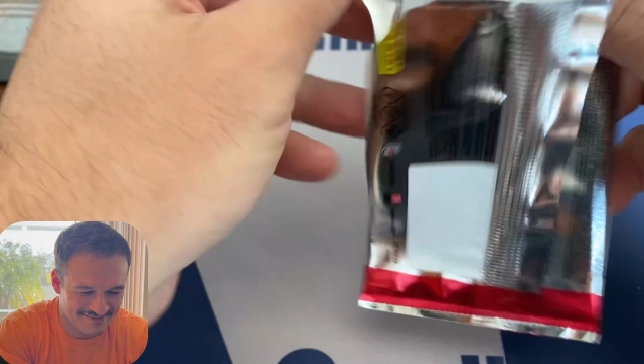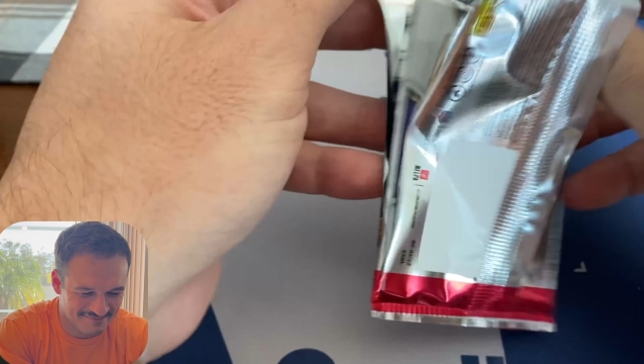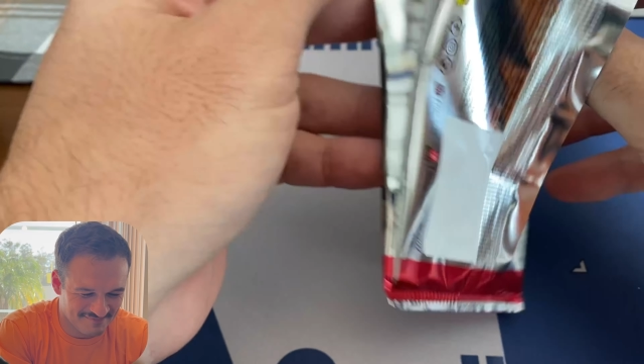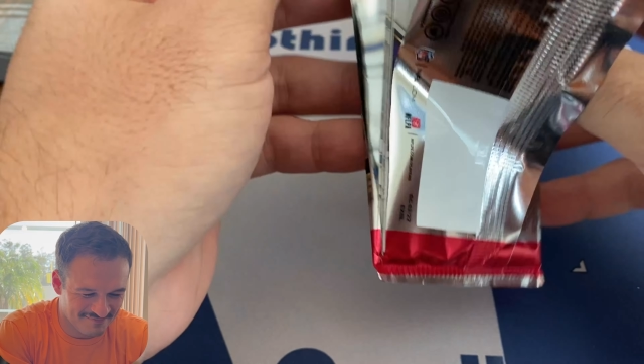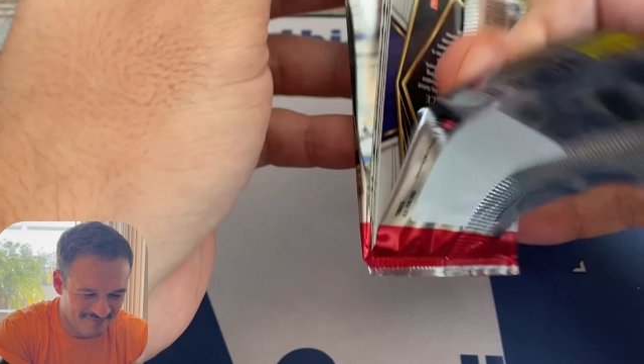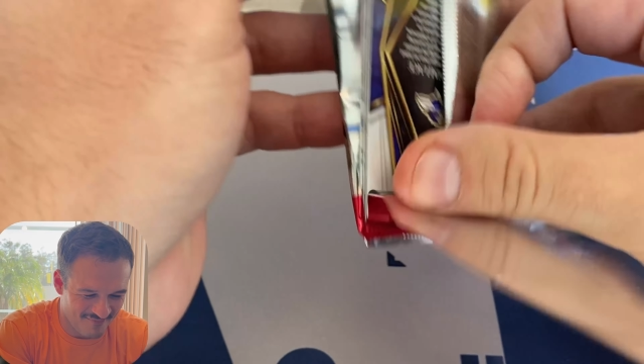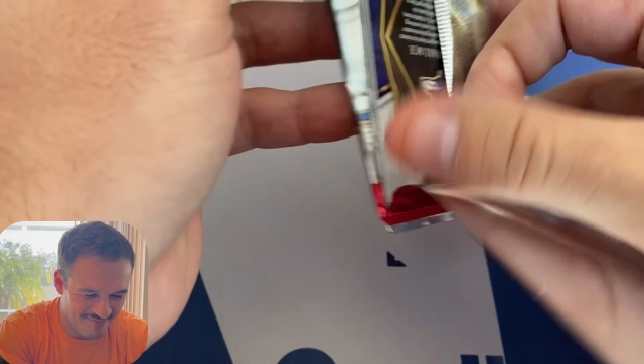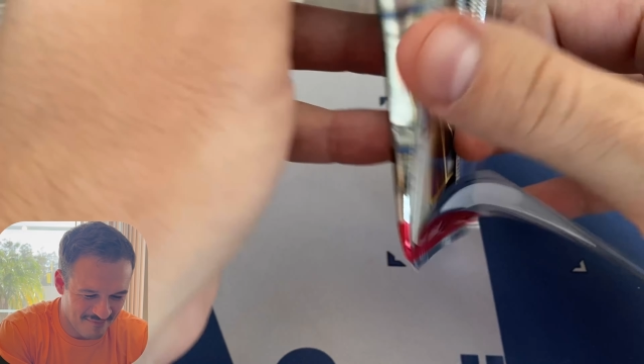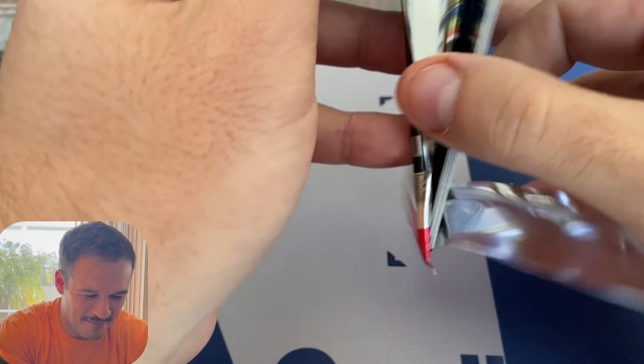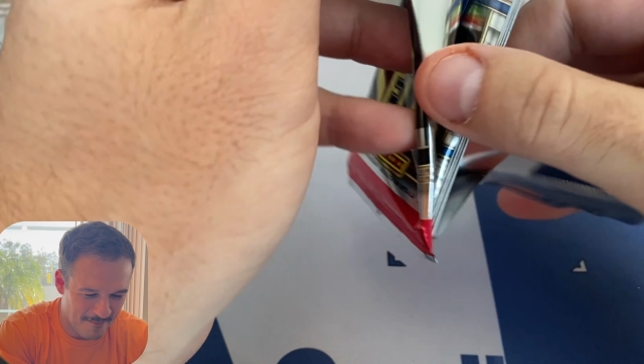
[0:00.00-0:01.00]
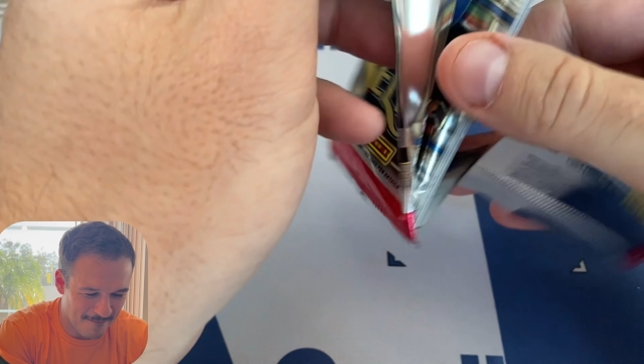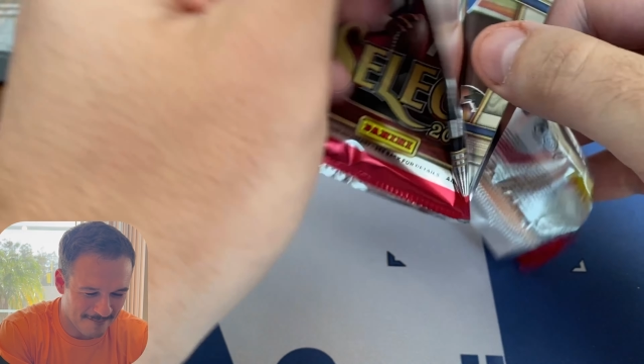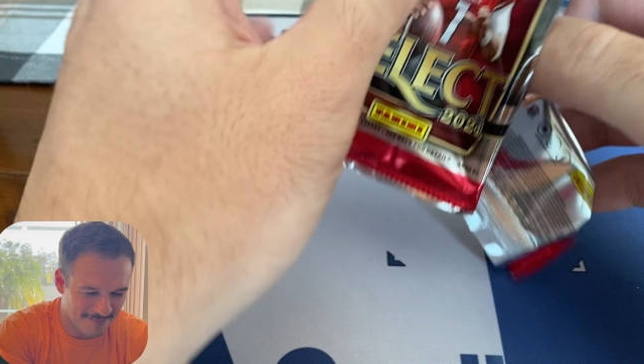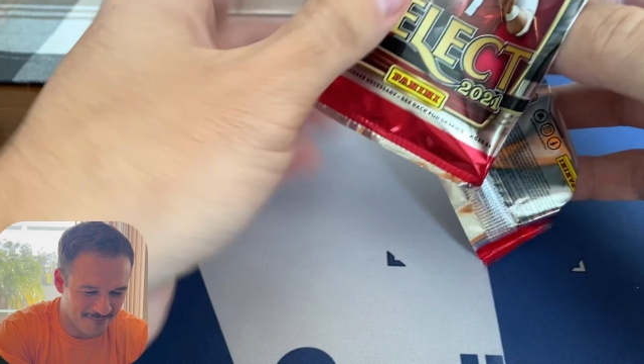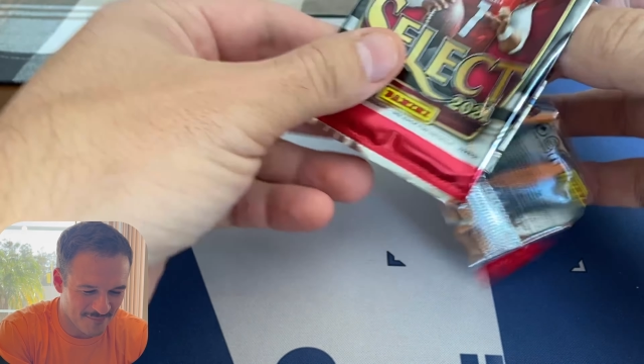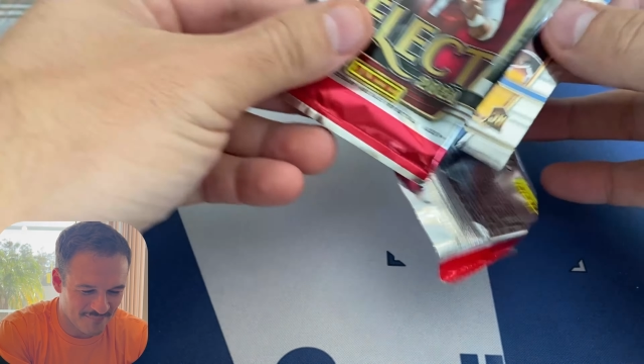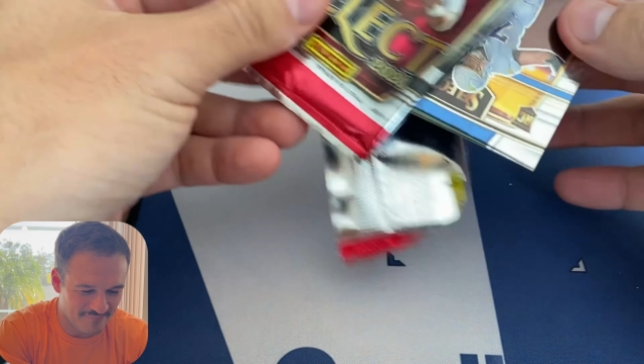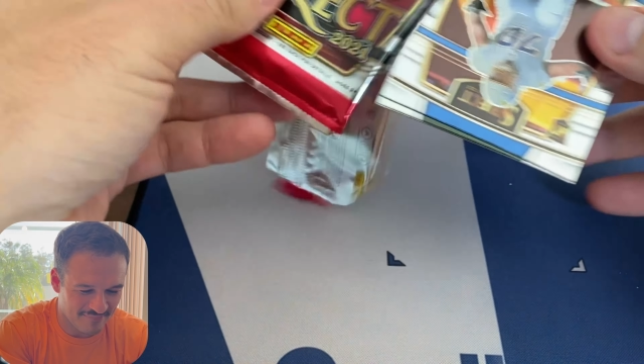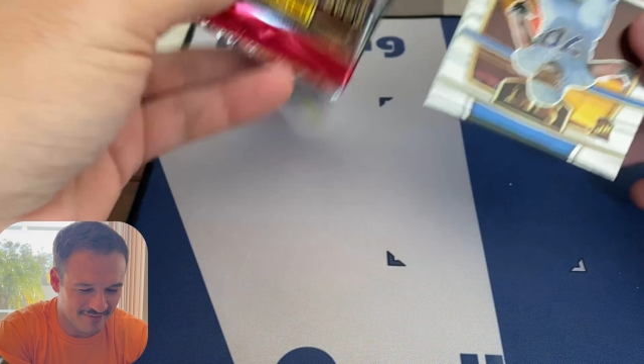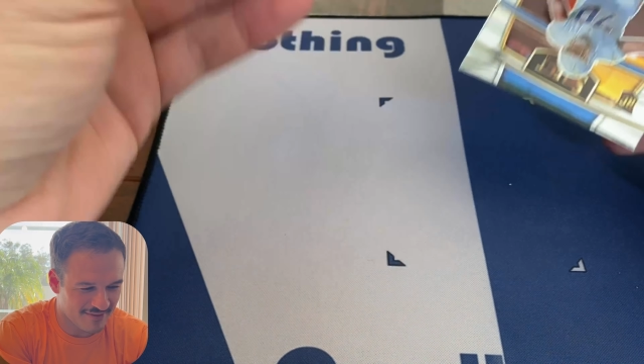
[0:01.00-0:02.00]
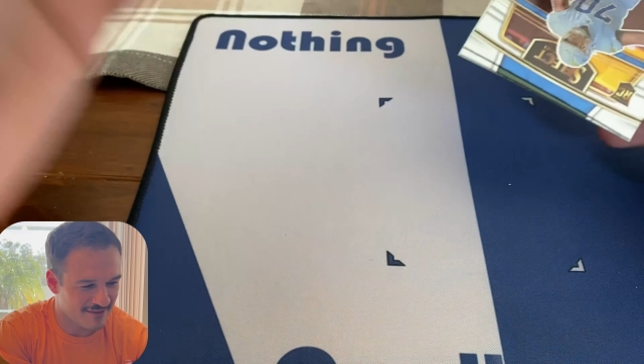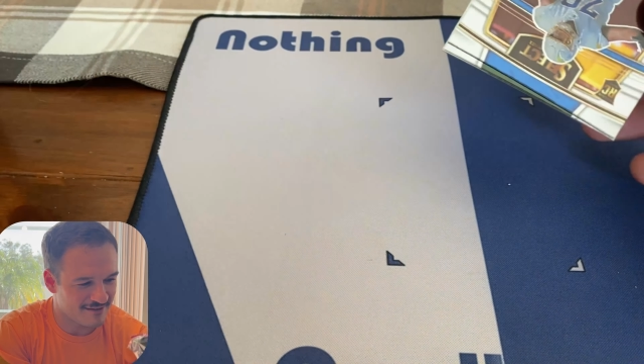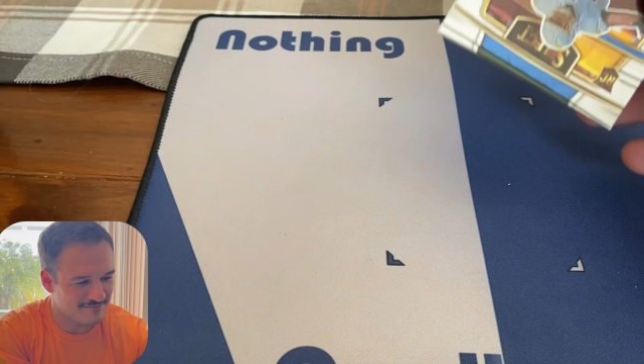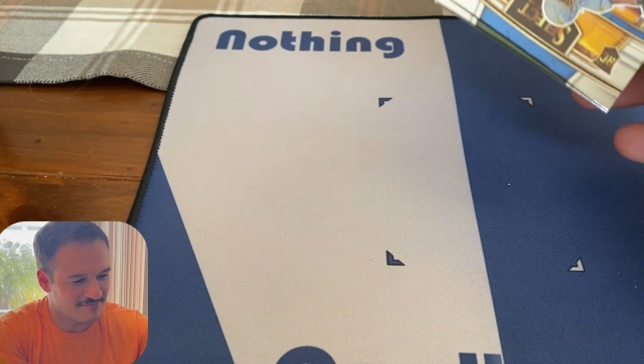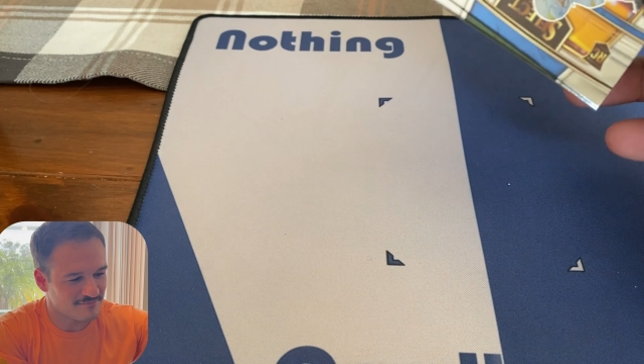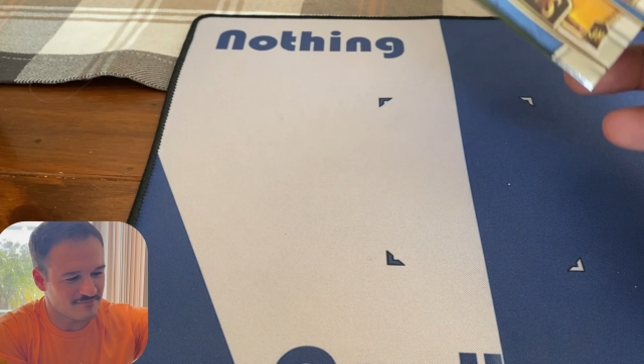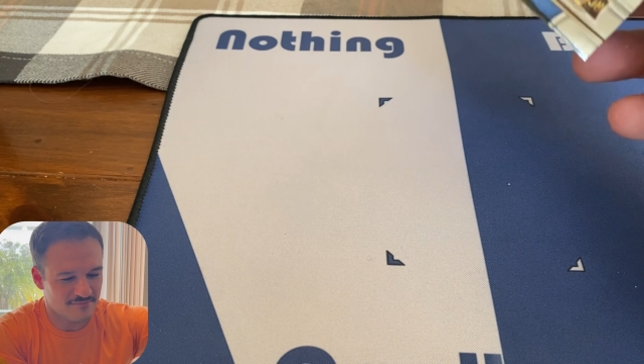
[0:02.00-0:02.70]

Yeah. How did he get I don't know. I don't know.